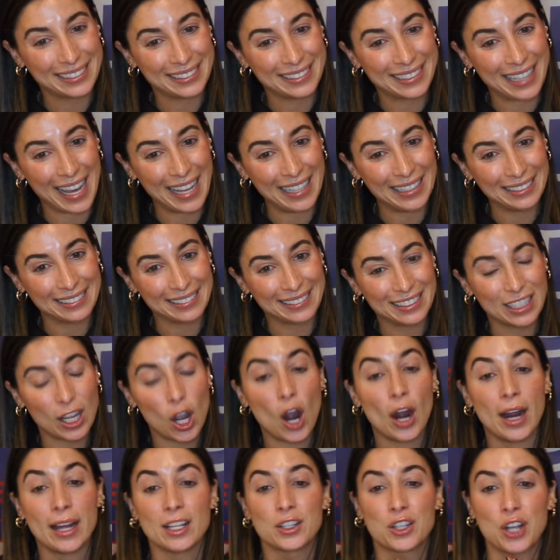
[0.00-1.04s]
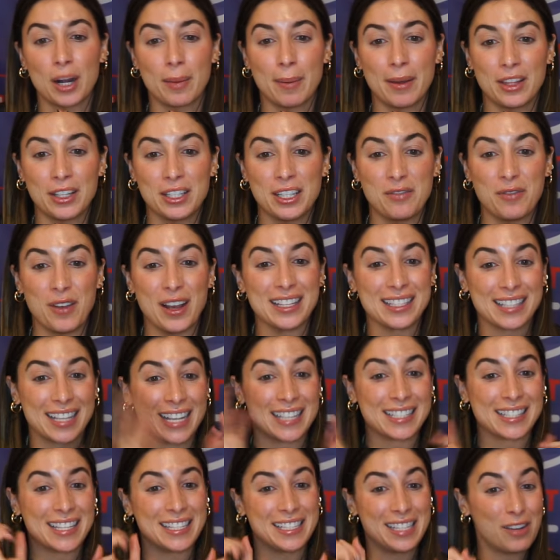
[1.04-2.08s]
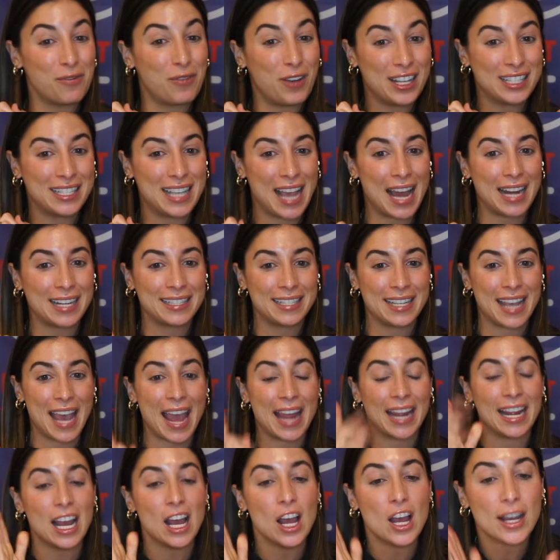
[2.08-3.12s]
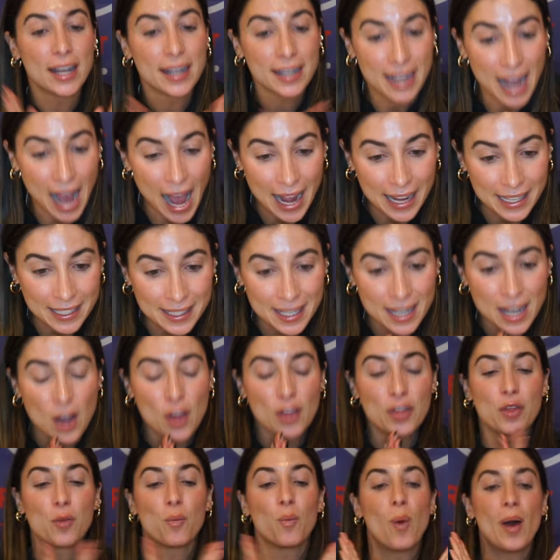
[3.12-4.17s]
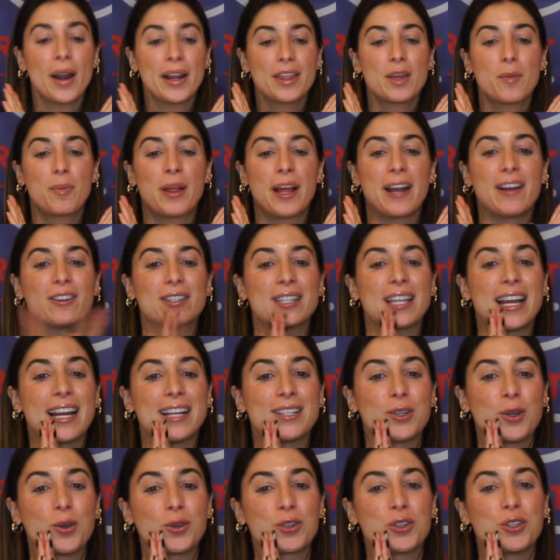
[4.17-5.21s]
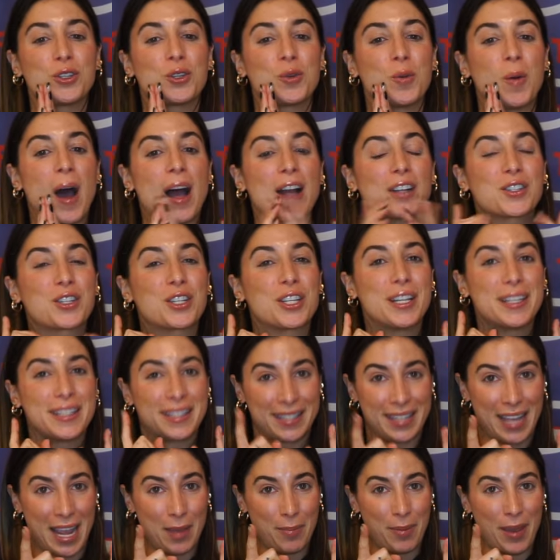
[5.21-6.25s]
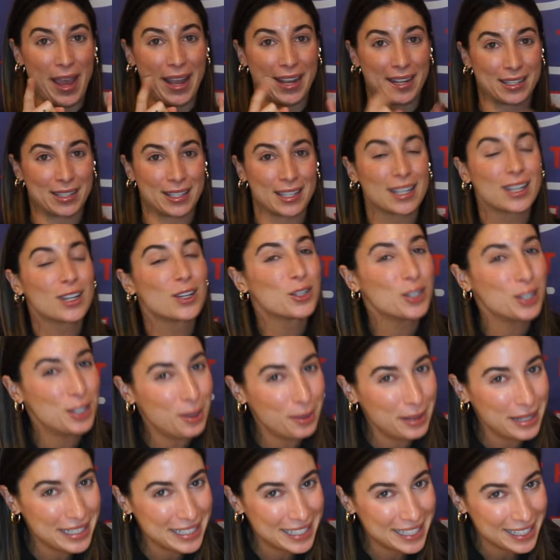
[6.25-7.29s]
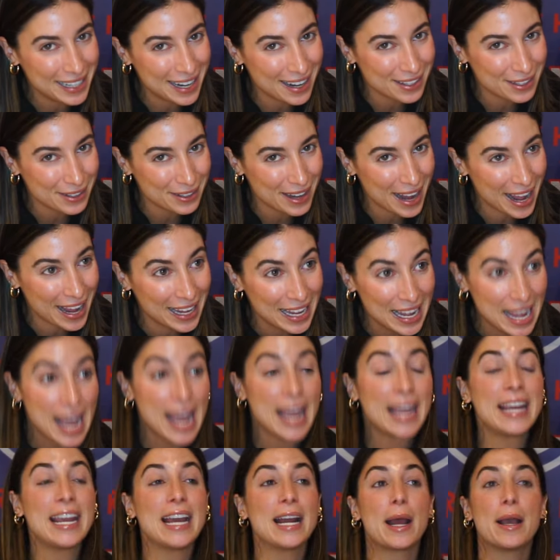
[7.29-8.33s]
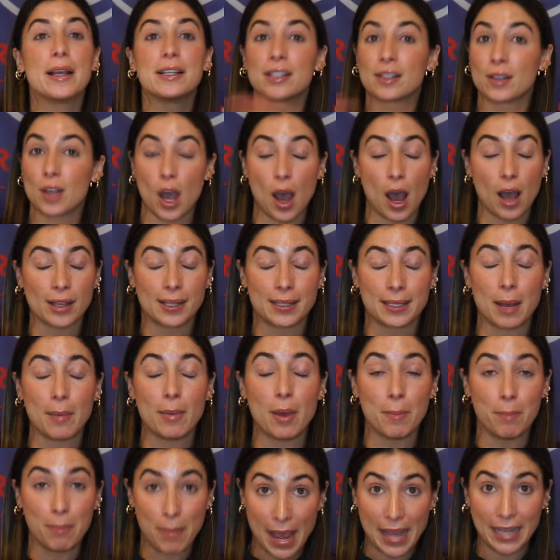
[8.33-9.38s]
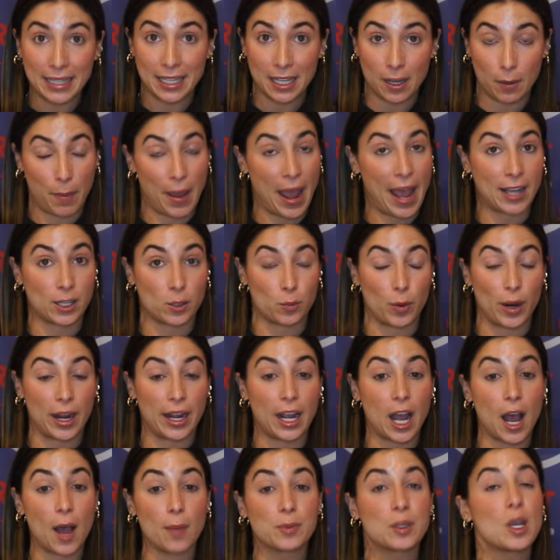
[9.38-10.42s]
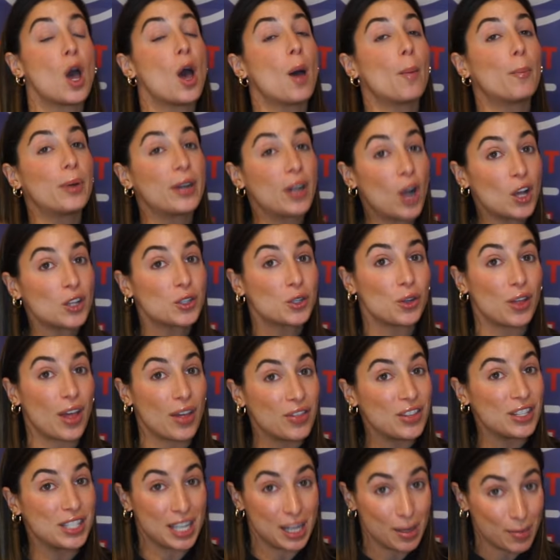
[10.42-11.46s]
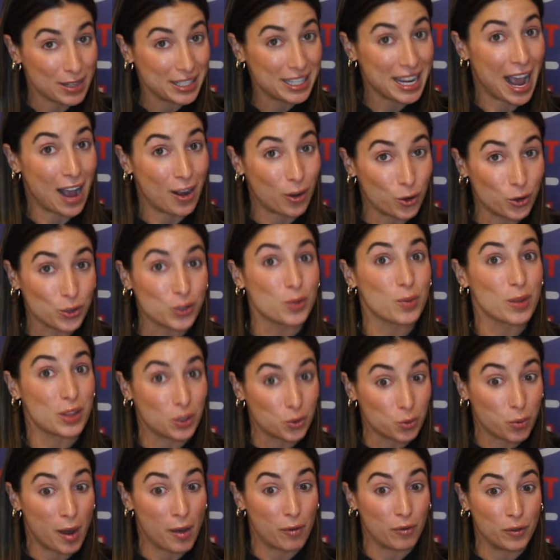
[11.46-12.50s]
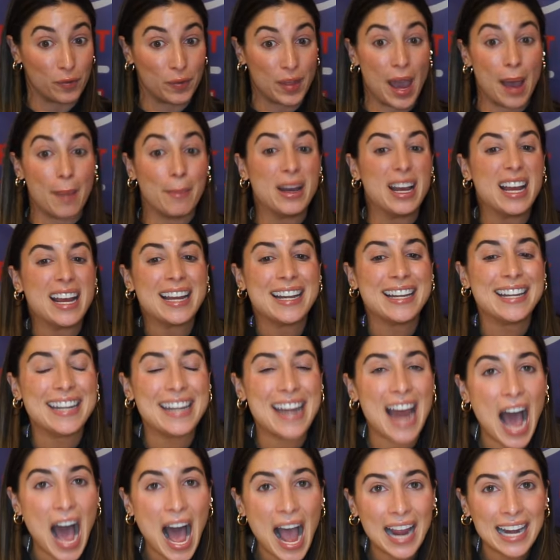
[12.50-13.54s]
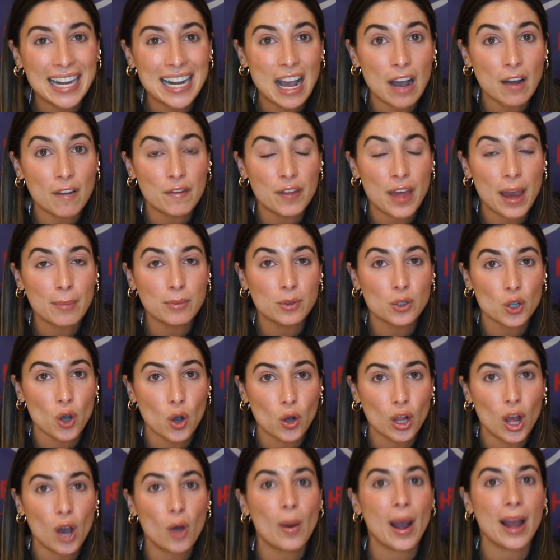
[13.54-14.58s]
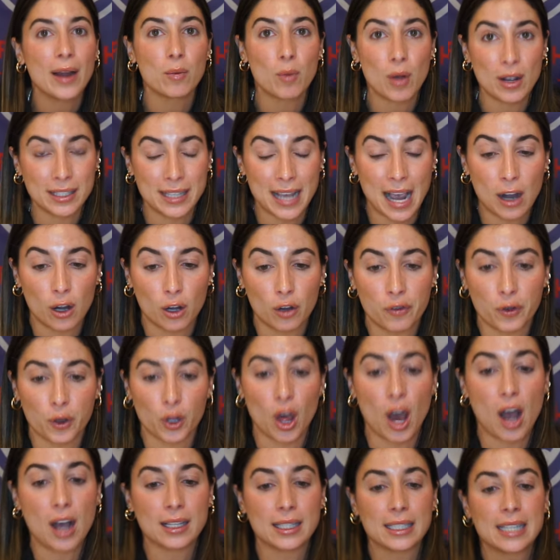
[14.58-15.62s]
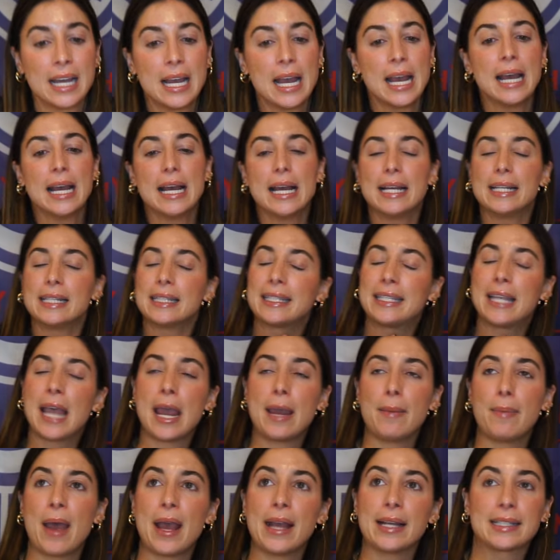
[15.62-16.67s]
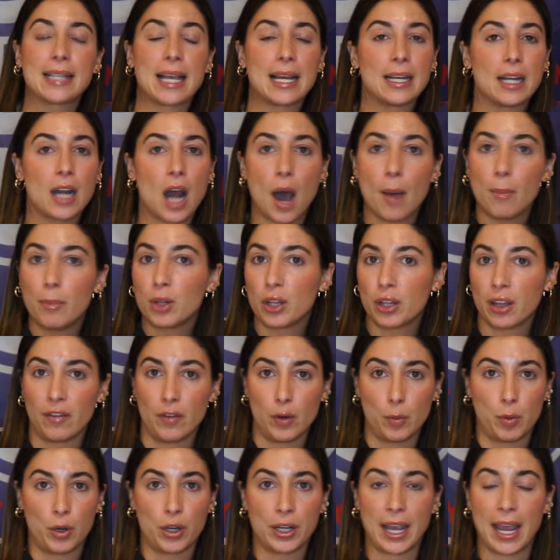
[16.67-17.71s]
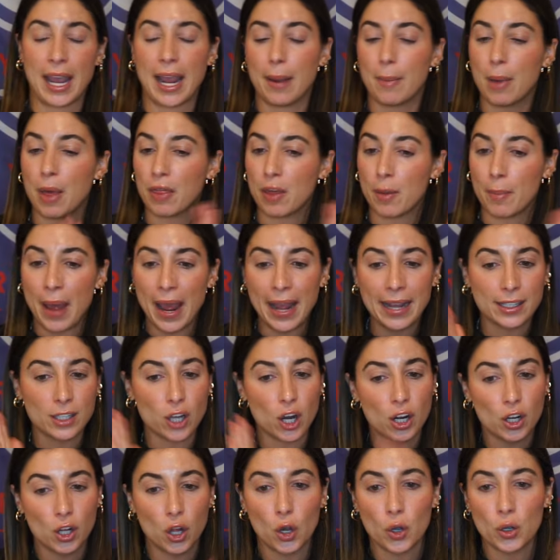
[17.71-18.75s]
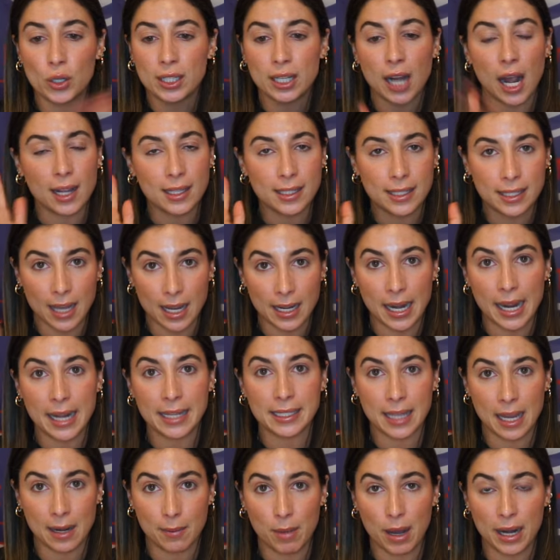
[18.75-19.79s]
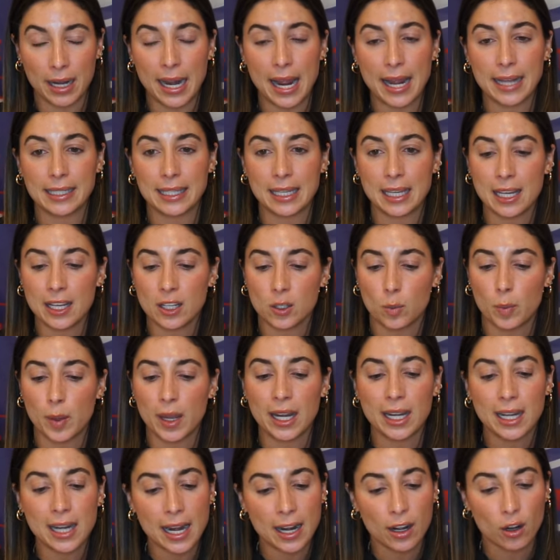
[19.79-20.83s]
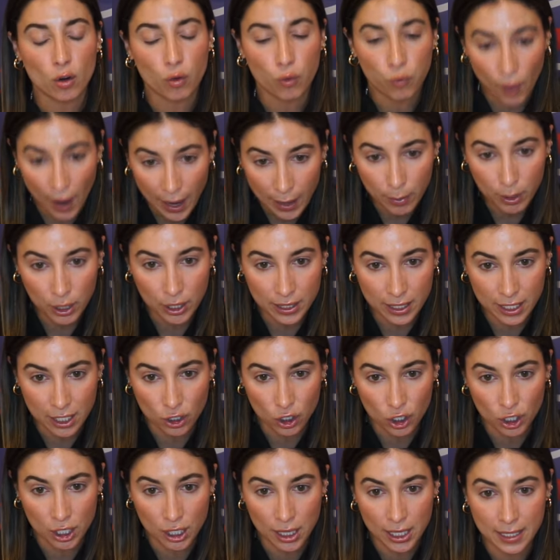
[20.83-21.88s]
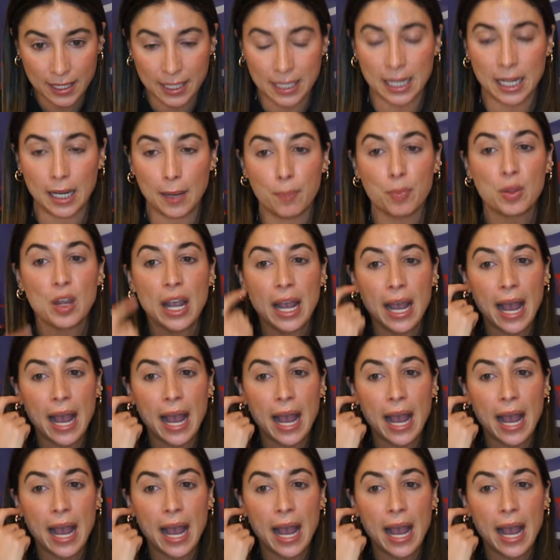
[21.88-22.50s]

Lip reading: Okay. All right, let's talk about the defense, because the defense had a day. Guys, one of the players that I told you to watch, Tay Banks. Do you know what he did yesterday? He had some amazing pass breakups, but he also led the team in tackles with 12 of them. 9 of them solo and 1 tackle for loss. Tay Banks had an unbelievable game. The banks are closed on Sundays and Mondays. He has been an incredible addition to this team.